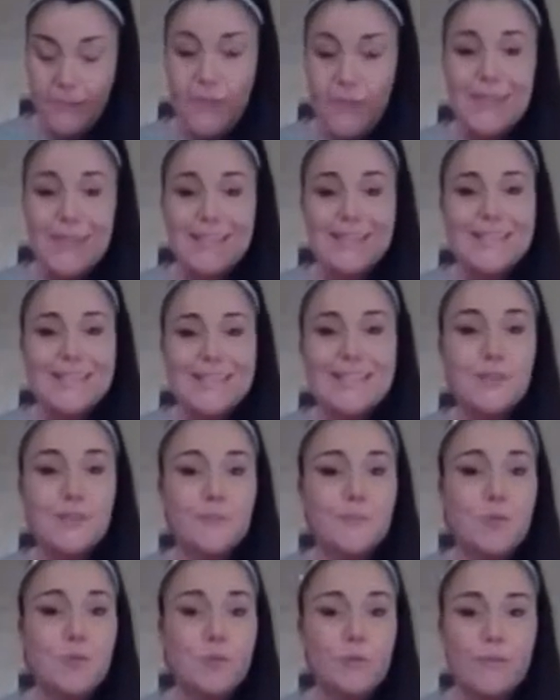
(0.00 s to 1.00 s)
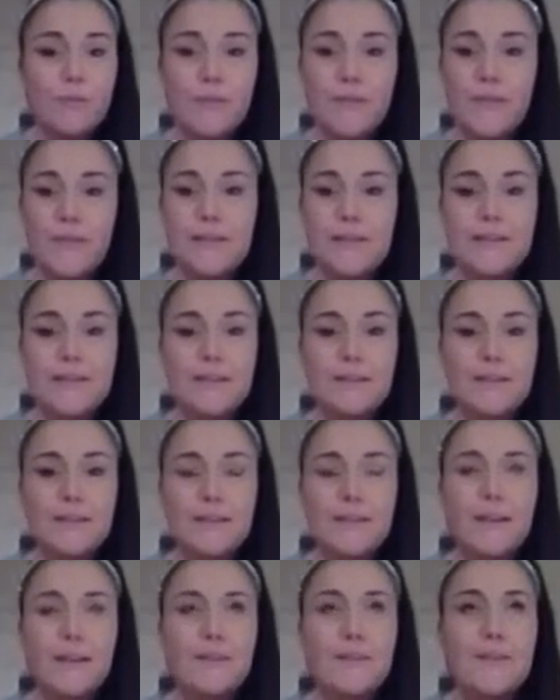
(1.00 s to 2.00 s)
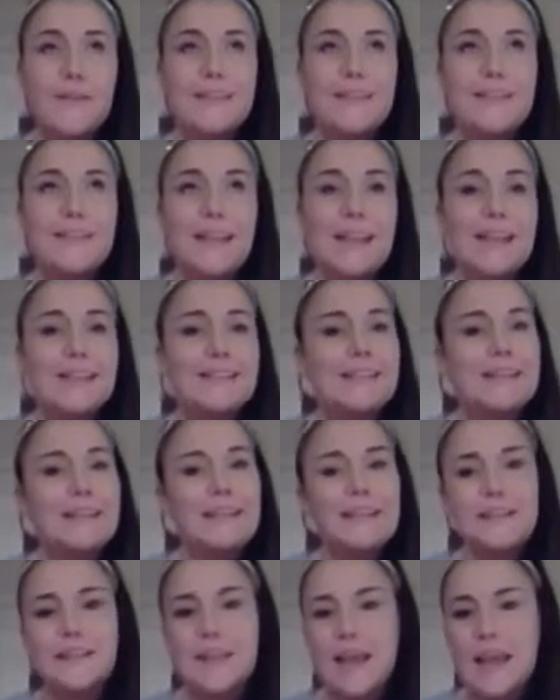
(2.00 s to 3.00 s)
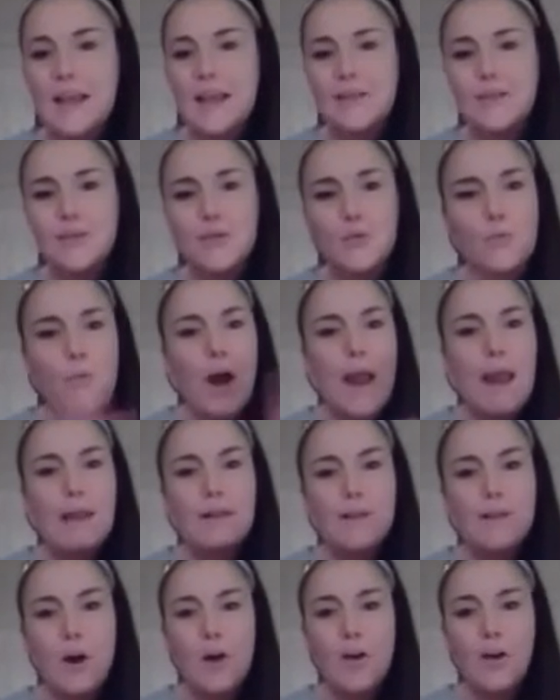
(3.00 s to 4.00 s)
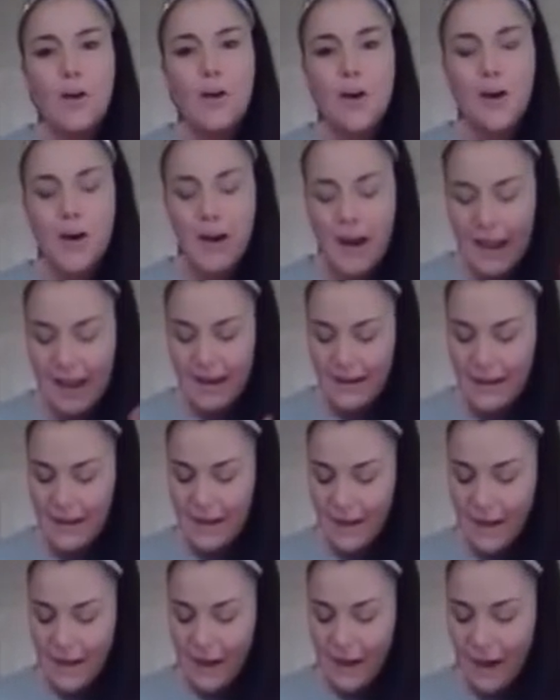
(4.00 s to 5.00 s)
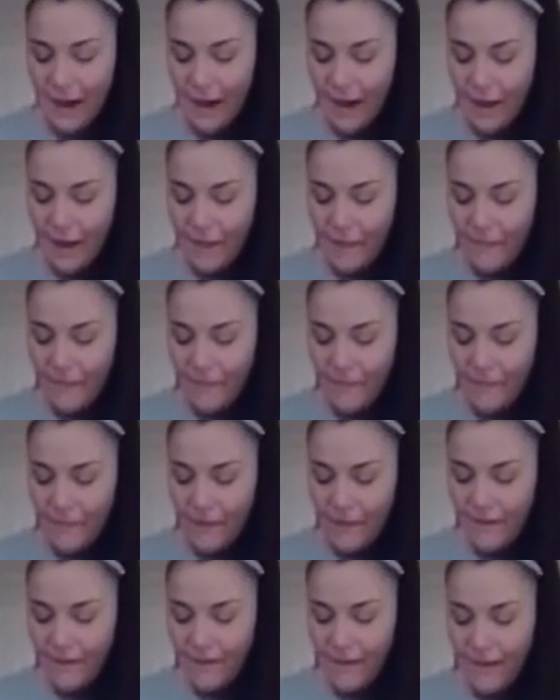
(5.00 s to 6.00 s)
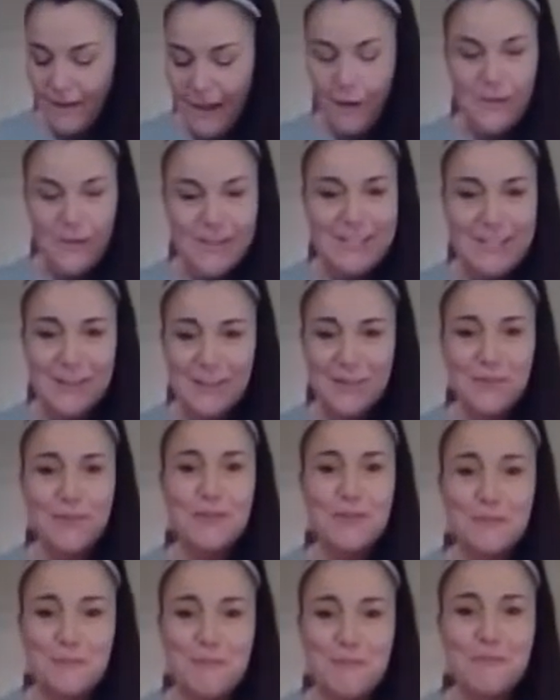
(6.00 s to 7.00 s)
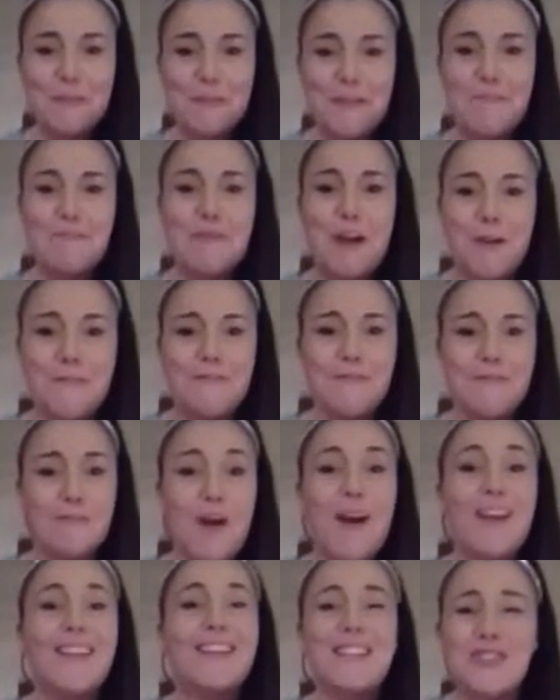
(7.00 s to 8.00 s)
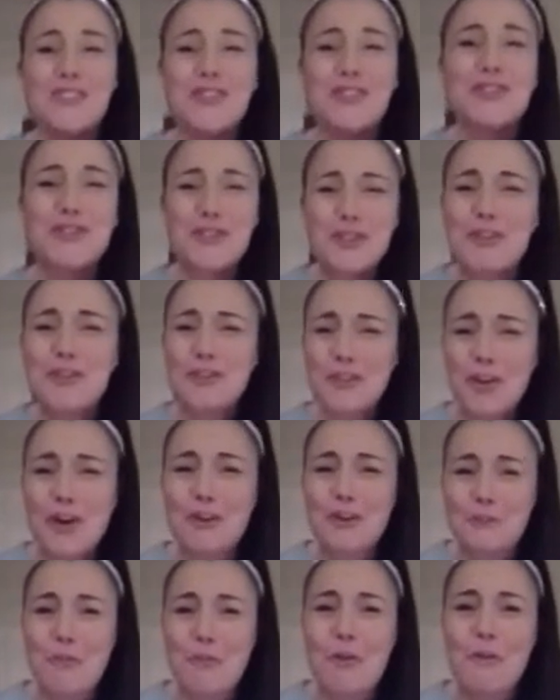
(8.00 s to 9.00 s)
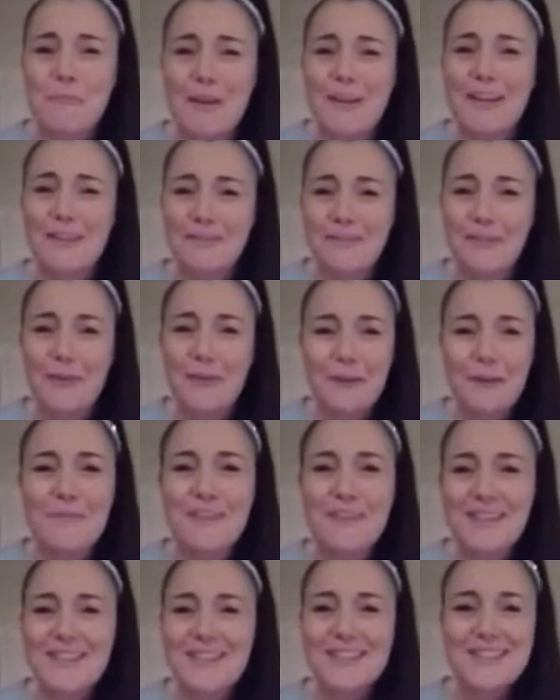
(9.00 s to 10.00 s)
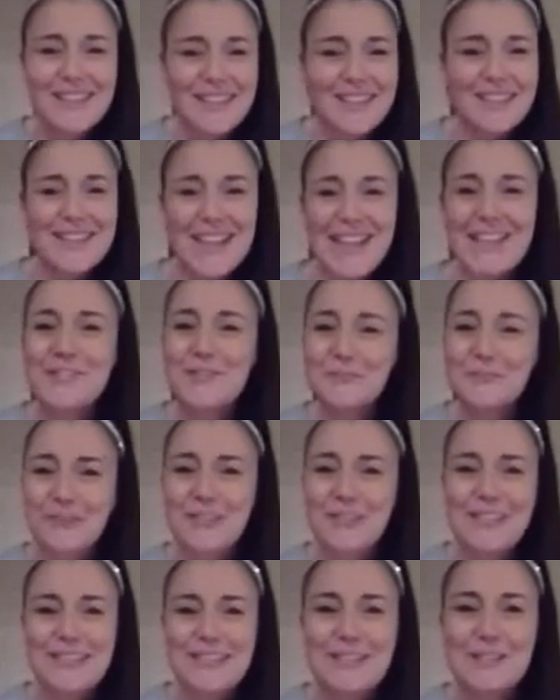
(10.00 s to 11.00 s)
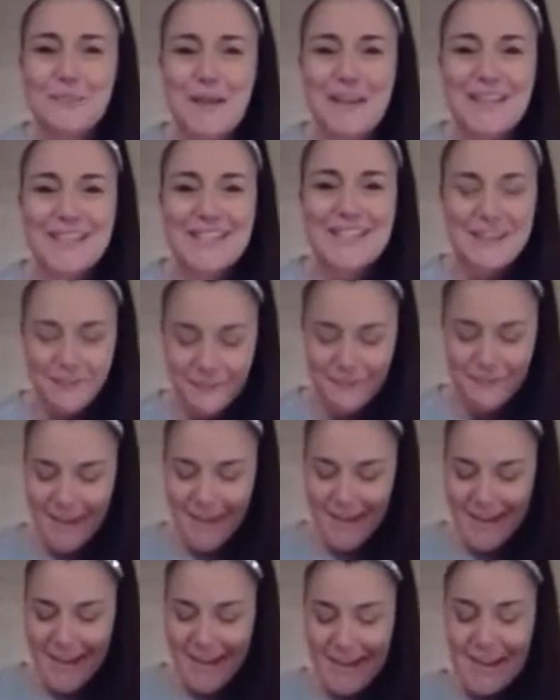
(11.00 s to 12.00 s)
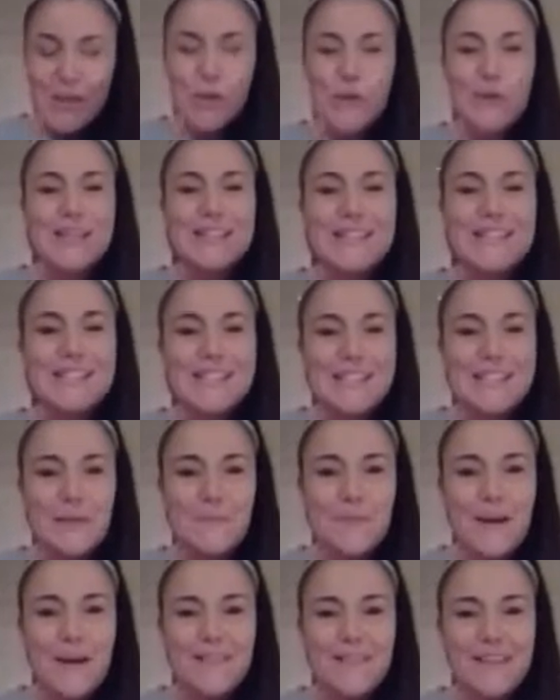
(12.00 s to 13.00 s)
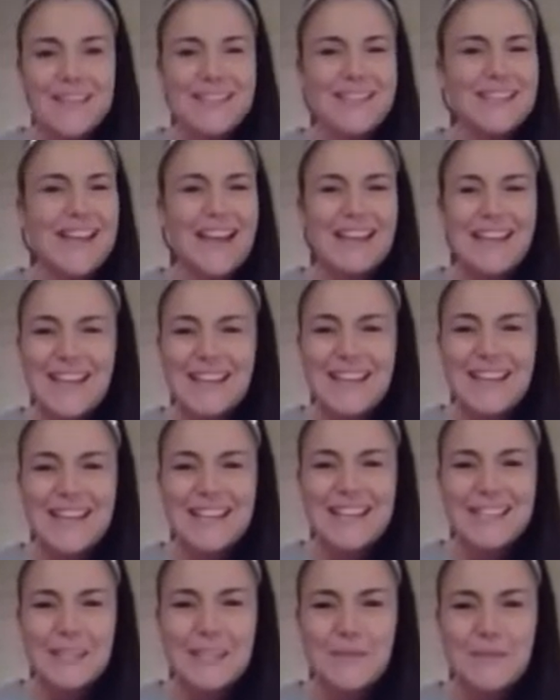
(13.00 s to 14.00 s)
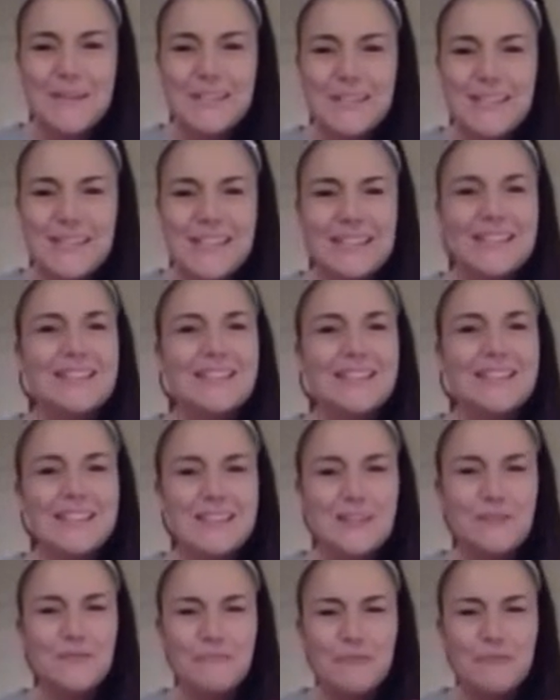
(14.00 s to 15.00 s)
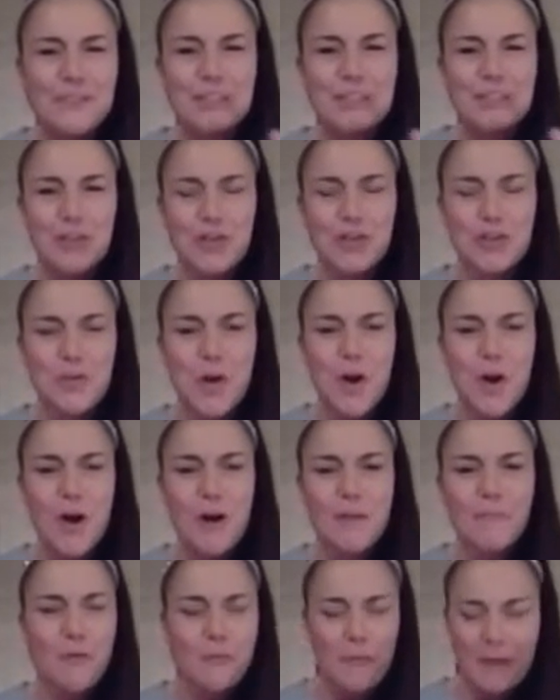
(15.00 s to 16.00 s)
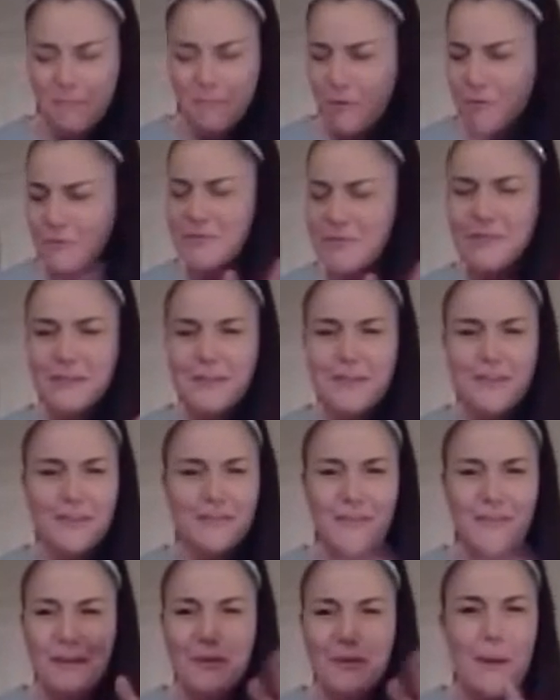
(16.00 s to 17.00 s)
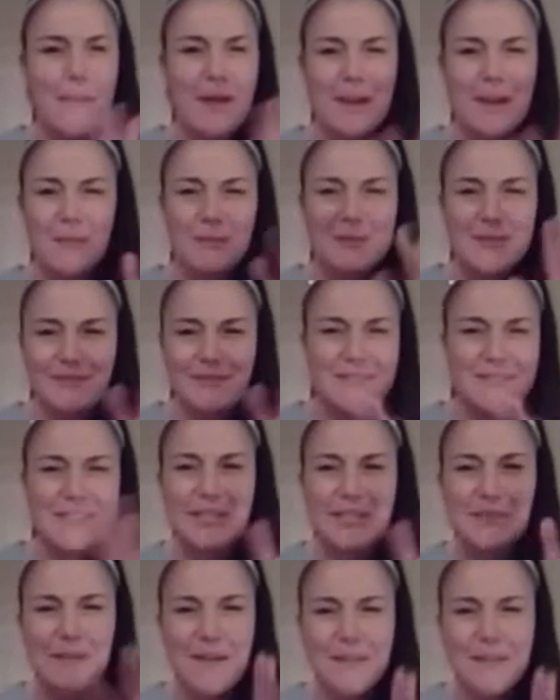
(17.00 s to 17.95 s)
This is smooth. This tastes like it's aged way longer, and I always tell her she should be really proud of her product, and she should charge more money for it because it tastes really expensive. You can sip on this, like, and not that I sip on tequilas because they're really strong. Like most liquor, I don't sip